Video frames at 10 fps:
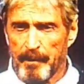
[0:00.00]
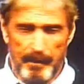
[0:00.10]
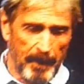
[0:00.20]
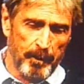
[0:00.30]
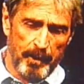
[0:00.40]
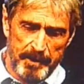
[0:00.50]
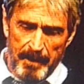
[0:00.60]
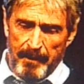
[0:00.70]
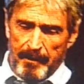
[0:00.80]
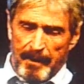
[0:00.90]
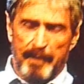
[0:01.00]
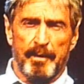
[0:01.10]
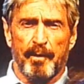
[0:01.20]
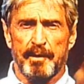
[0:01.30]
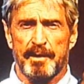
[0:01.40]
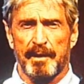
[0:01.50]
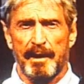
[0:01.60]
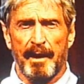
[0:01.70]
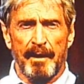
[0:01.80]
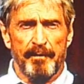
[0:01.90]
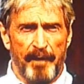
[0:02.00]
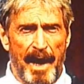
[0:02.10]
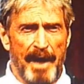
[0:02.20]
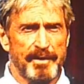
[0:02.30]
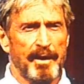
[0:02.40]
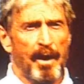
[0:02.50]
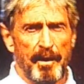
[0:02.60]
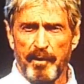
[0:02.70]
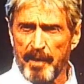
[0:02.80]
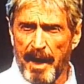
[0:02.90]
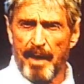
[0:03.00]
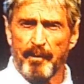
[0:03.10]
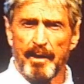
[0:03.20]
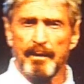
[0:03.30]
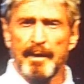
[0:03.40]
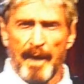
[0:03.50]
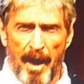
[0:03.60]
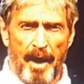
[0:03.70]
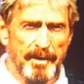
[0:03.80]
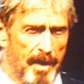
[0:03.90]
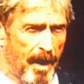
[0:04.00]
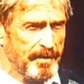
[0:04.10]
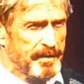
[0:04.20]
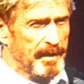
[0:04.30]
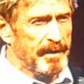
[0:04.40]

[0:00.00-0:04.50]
In other words, it turns the flash on your camera on constantly